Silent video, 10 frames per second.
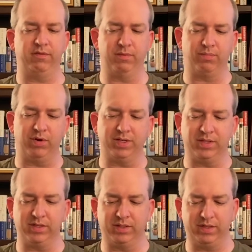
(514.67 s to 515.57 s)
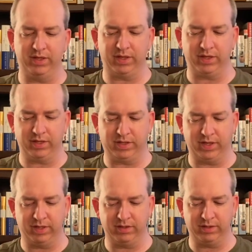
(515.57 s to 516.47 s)
and presidency and
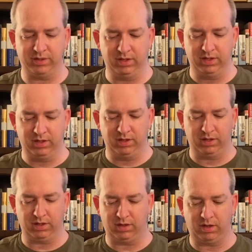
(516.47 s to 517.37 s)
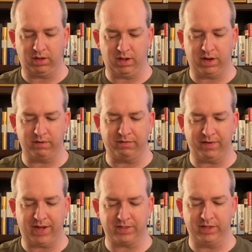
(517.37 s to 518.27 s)
contains a lot of
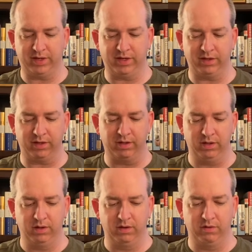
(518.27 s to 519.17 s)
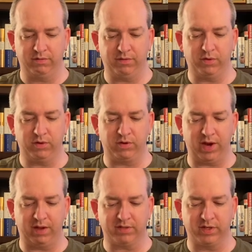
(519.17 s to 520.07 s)
fascinating
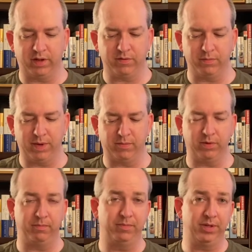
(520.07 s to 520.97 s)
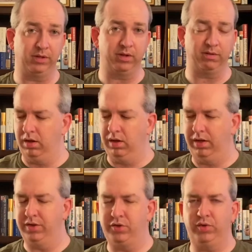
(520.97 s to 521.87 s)
photographs and other memorabilia. In
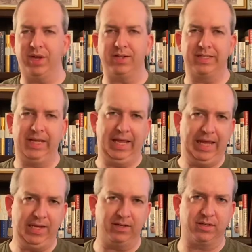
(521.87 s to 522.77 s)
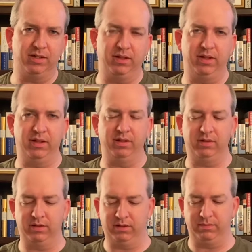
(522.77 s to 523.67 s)
2008,
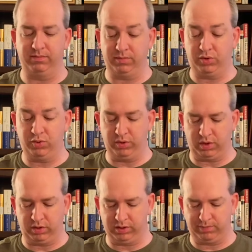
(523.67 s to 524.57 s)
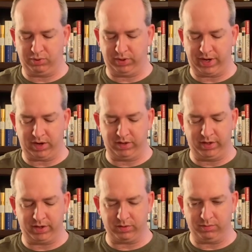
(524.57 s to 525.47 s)
the Coonharts put out
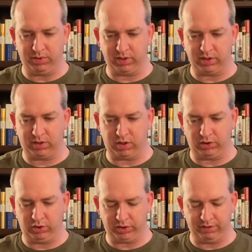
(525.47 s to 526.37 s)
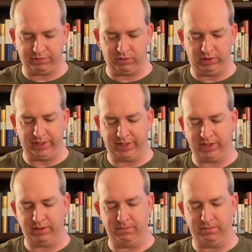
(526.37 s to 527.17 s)
another book called Looking for Lincoln,